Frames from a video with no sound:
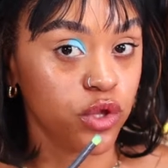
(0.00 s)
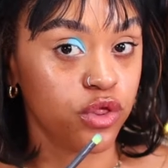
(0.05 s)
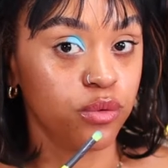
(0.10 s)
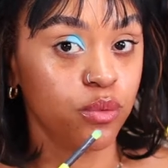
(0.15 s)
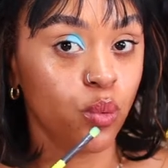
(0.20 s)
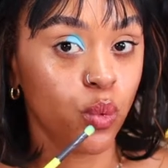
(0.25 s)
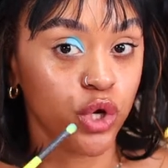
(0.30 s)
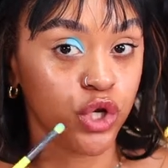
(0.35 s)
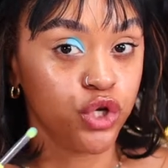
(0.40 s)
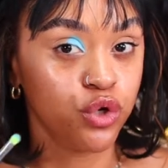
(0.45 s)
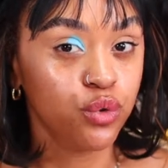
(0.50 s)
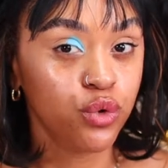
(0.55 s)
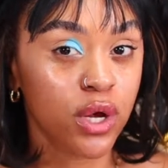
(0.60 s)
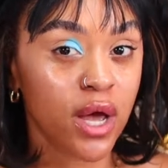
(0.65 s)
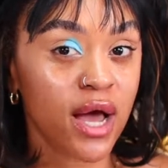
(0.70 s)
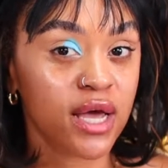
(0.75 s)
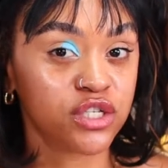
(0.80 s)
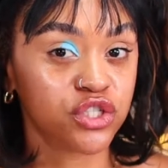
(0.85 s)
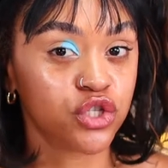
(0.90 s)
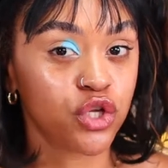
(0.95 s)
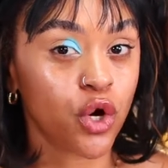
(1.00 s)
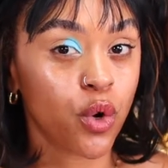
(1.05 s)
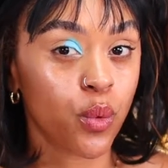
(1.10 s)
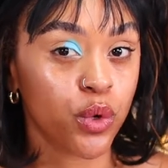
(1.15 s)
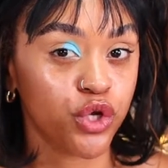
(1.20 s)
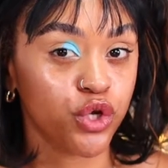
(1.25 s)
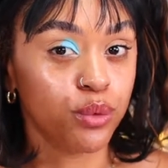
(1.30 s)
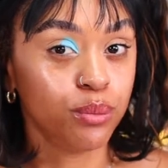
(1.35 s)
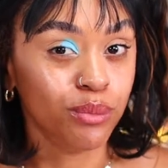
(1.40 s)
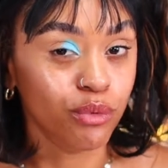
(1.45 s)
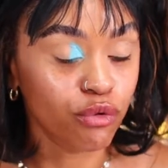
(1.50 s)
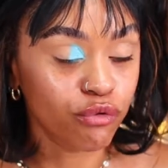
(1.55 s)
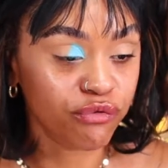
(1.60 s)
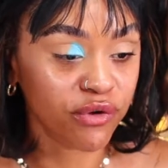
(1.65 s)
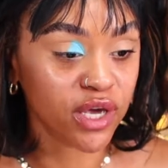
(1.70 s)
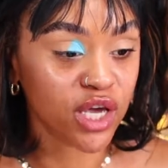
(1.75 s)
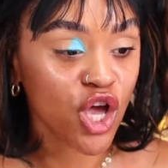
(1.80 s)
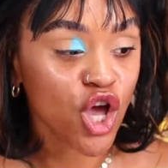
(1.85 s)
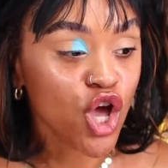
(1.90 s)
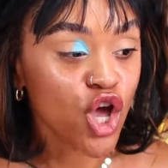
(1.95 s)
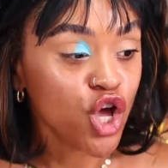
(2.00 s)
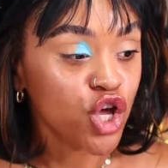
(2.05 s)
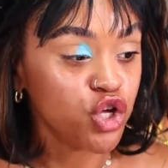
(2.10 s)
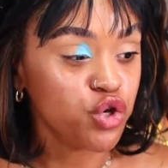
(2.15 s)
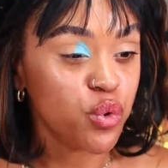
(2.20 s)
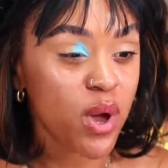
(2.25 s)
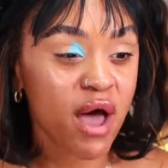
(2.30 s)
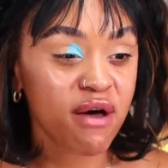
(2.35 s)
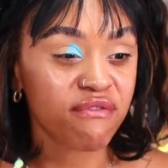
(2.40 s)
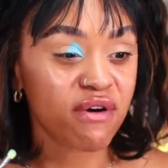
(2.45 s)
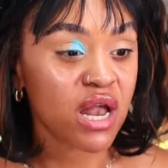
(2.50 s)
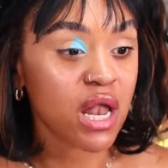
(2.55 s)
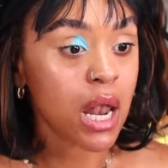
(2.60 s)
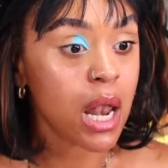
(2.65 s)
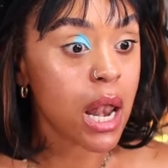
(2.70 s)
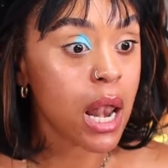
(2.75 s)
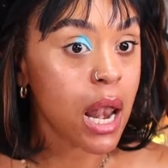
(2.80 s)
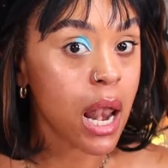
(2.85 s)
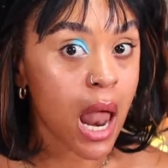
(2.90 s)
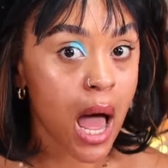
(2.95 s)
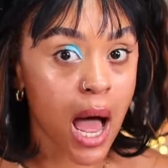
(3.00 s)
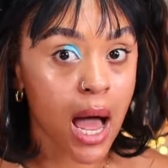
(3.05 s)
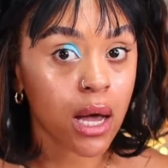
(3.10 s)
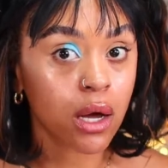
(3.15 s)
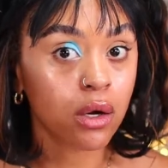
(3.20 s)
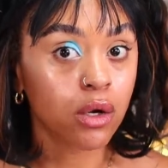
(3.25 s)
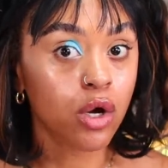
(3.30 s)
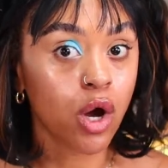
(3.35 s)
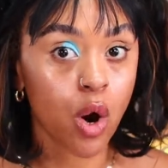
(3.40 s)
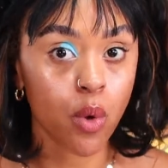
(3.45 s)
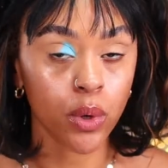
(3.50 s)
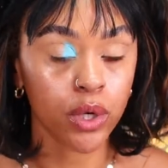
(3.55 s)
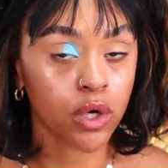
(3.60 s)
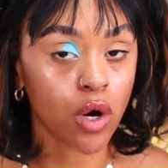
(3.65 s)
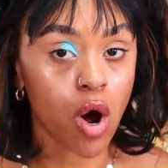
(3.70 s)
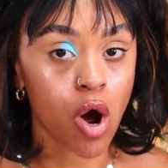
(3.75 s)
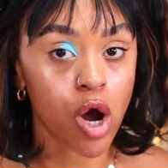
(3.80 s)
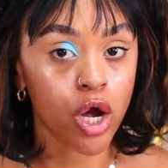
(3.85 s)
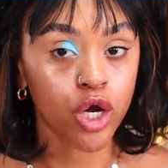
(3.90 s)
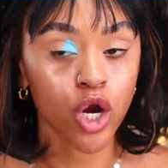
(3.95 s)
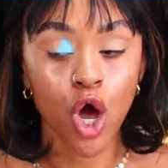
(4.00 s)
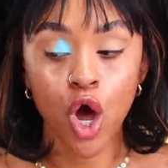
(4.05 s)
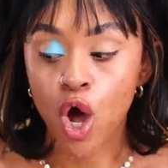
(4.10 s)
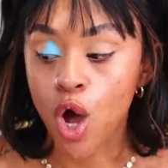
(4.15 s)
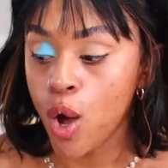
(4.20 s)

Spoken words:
With when you guys know, when you're moving, you have a lot going on,